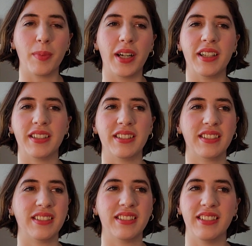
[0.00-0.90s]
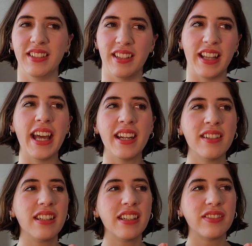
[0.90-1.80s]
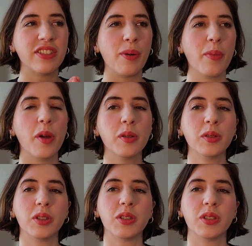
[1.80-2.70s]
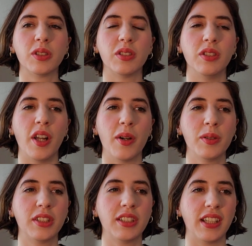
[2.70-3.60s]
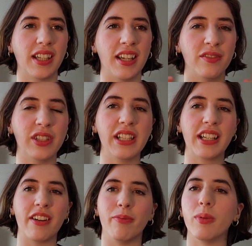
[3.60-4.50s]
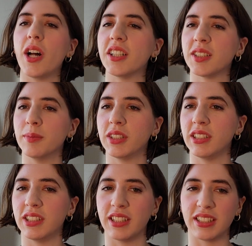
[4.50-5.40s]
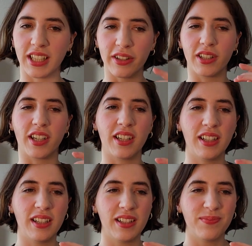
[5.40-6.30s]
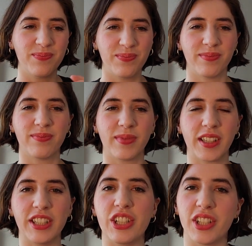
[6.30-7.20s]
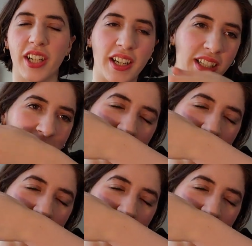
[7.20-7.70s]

But then from those notes, it really kind of blossoms into this other creature.